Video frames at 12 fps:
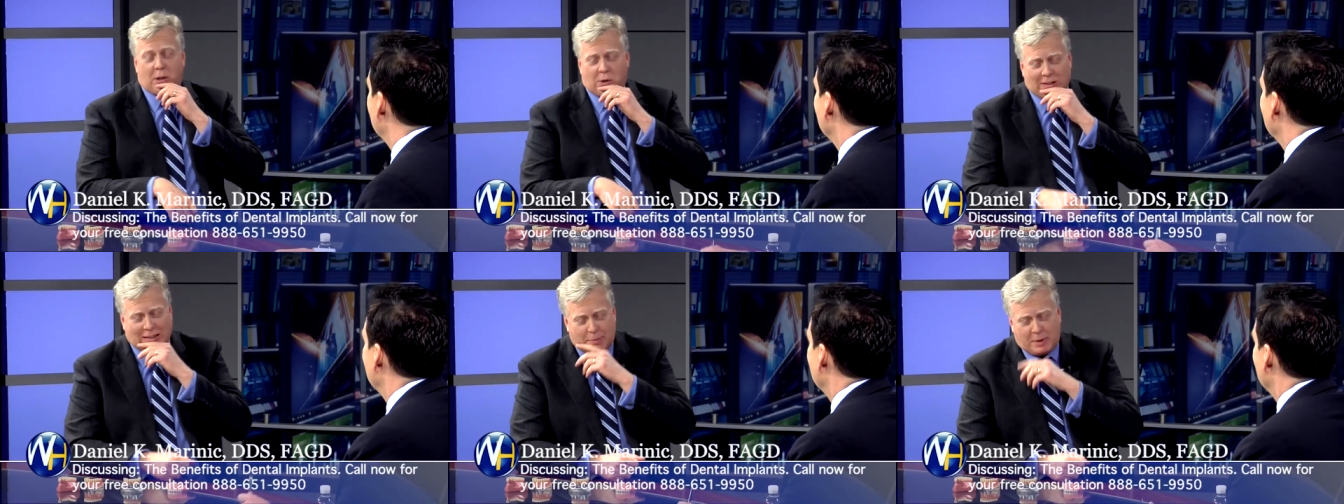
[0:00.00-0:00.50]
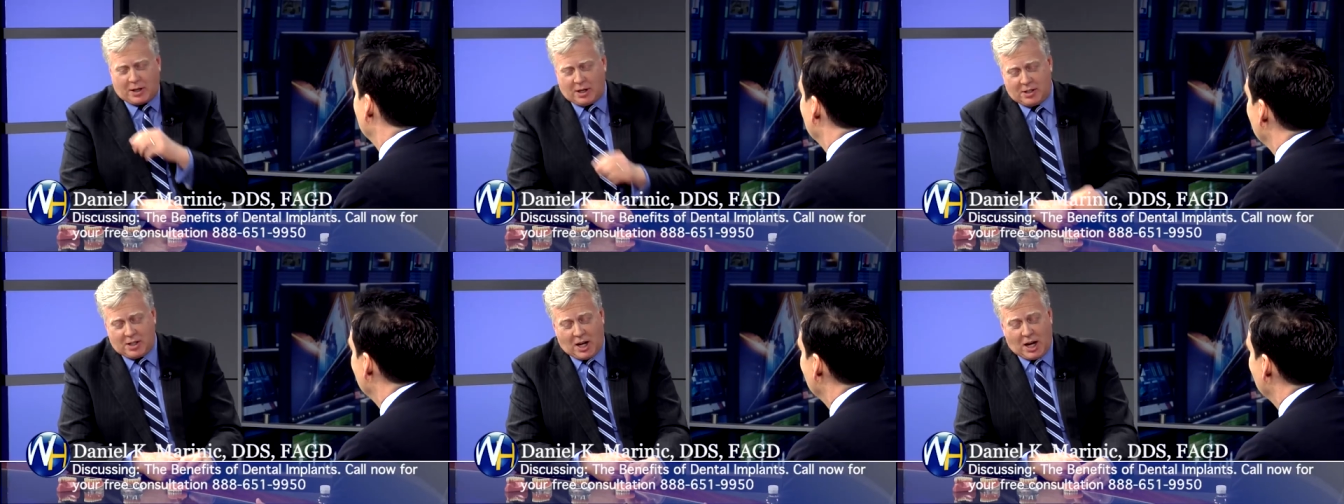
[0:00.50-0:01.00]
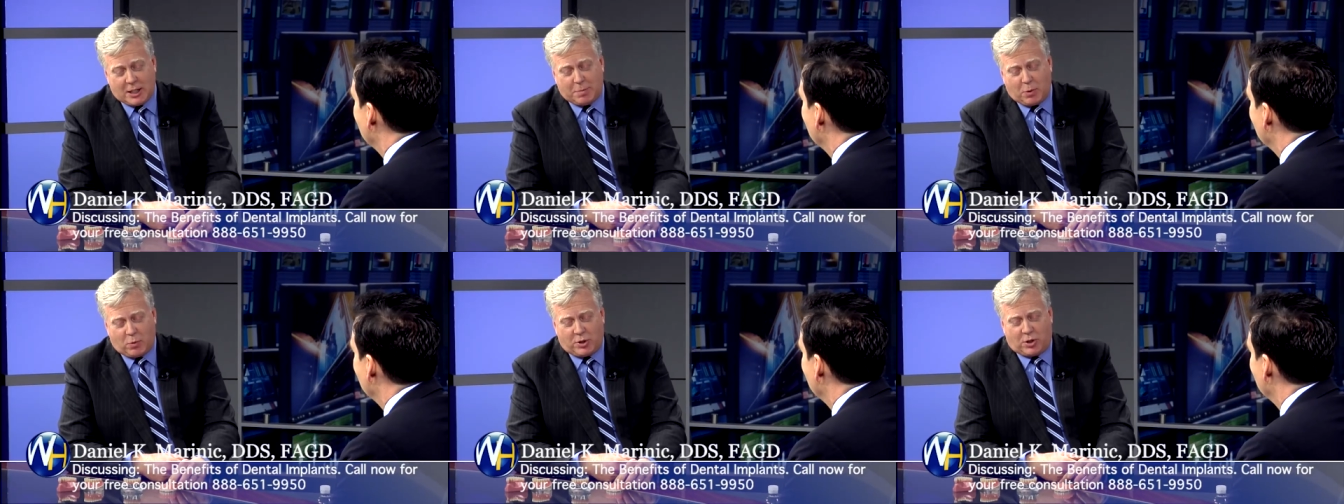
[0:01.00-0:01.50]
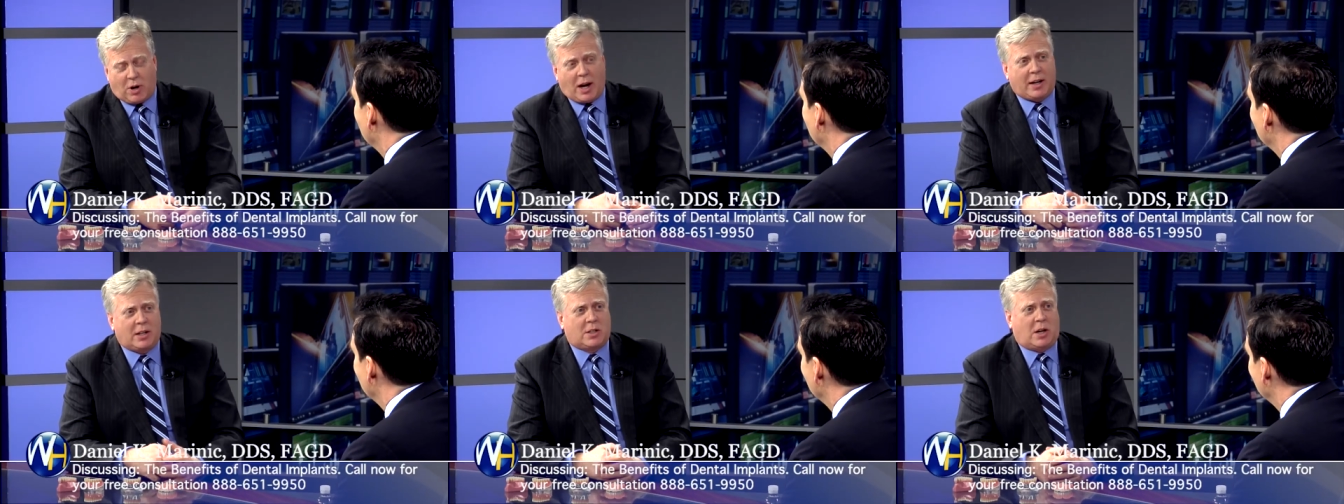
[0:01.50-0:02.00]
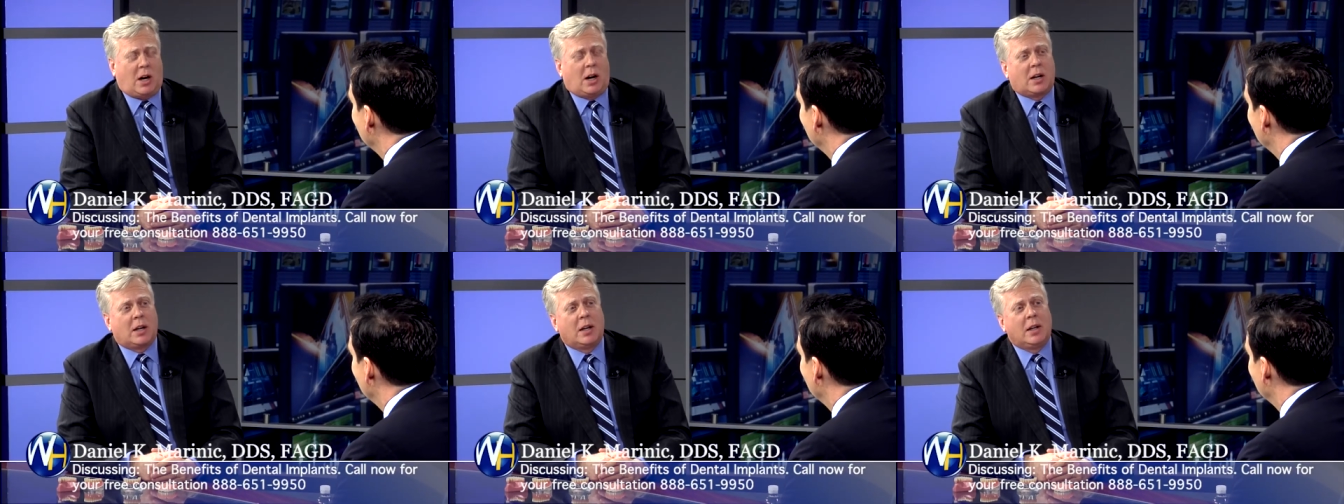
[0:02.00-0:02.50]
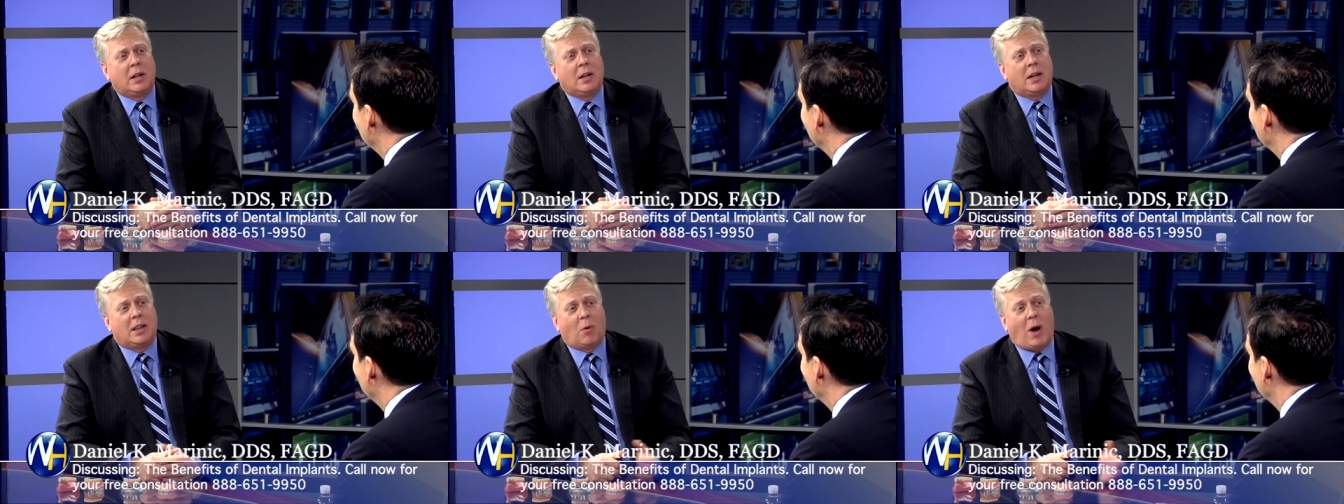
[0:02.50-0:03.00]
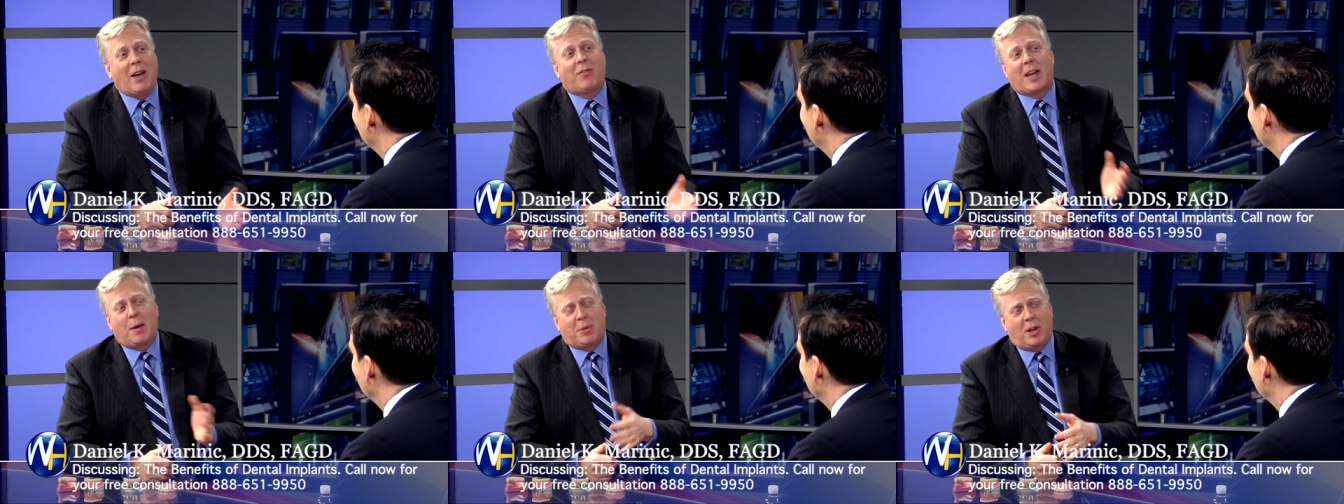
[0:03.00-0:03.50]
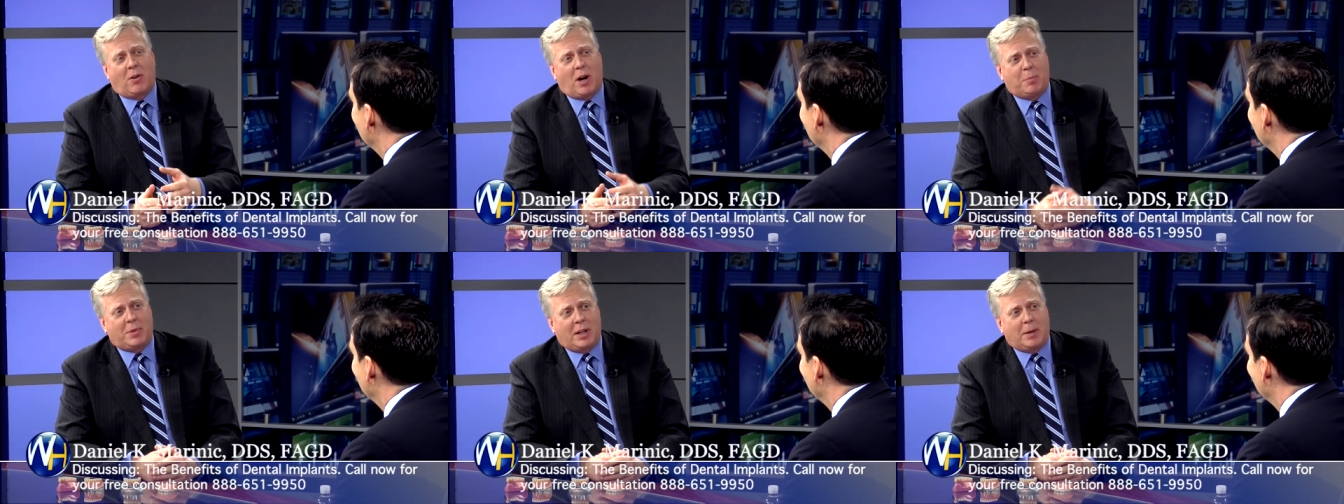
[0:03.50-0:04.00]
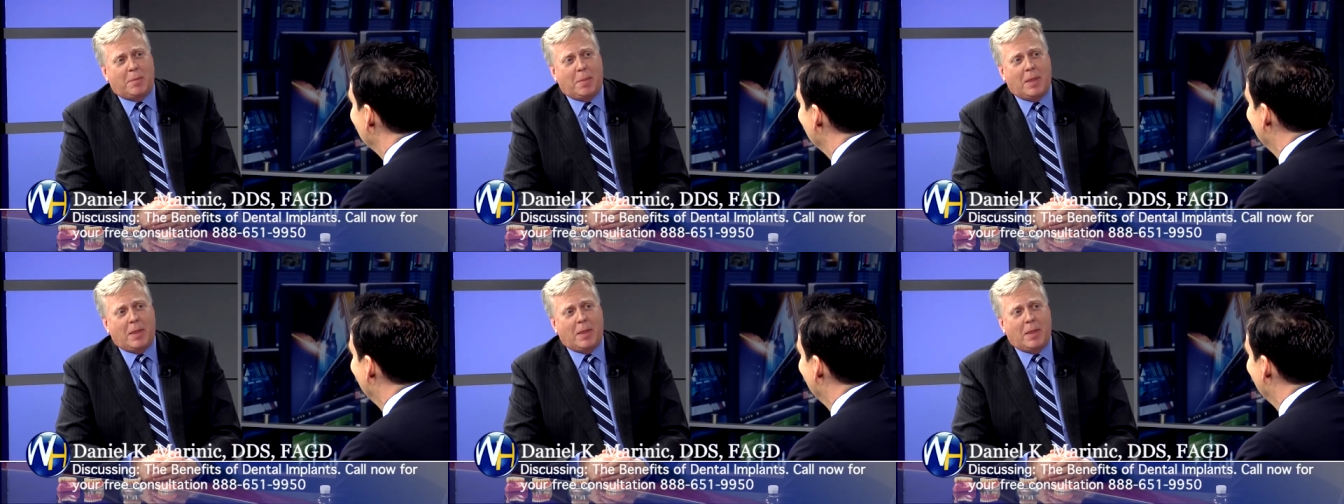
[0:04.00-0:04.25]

interesting because the husband was trying to talk and the wife kept interrupting.